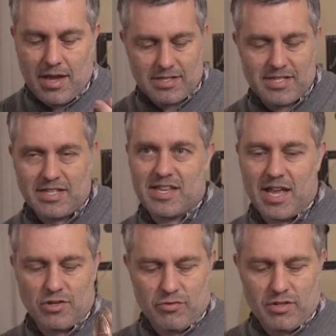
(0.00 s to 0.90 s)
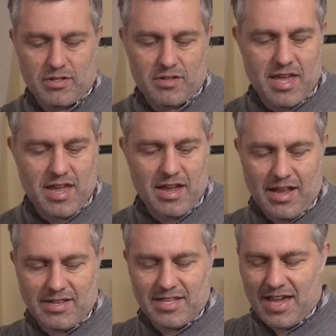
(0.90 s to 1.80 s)
said schedule a thing.
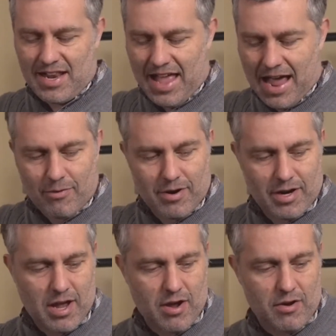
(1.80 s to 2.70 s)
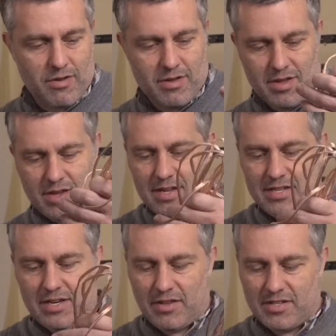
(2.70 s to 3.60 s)
I did that an hour ago,
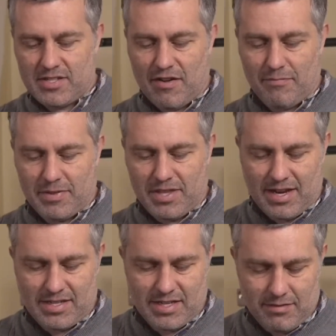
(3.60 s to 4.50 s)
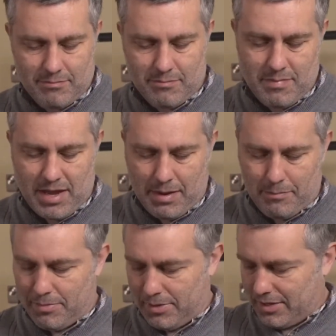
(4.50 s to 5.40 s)
did all this stuff, but then I didn't make it
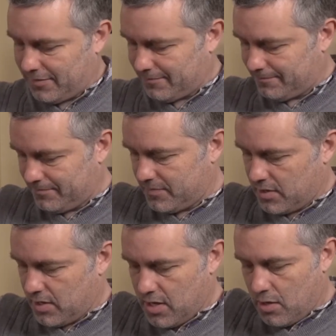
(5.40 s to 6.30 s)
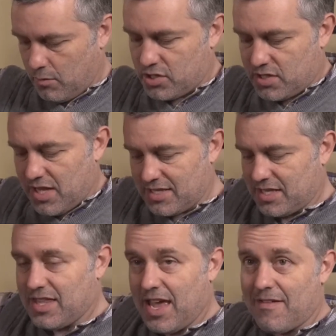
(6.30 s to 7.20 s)
public. Which is nice
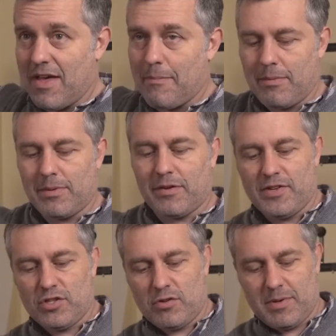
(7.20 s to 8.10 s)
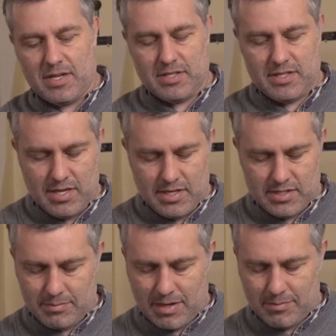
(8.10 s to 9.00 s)
that they have that public feature, because
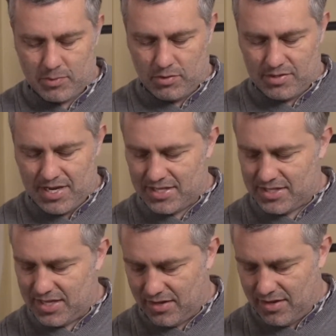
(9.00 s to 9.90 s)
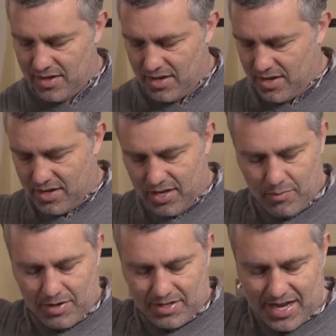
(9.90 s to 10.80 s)
sometimes when you're testing,
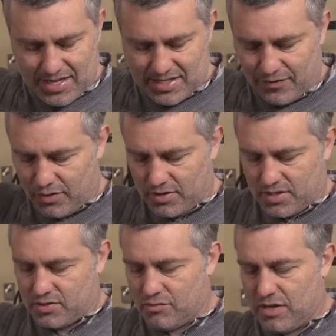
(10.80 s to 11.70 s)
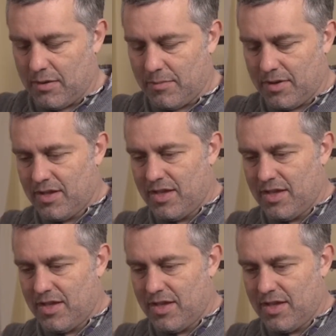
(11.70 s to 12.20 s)
you want to test if you can stream